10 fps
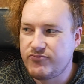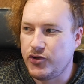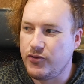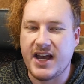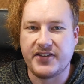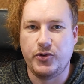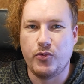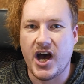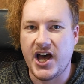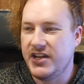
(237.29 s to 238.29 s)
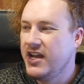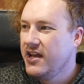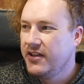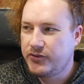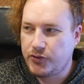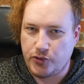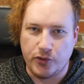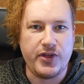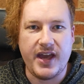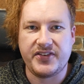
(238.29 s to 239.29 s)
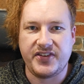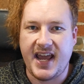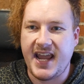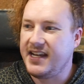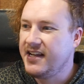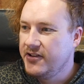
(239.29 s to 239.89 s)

2001, 2008,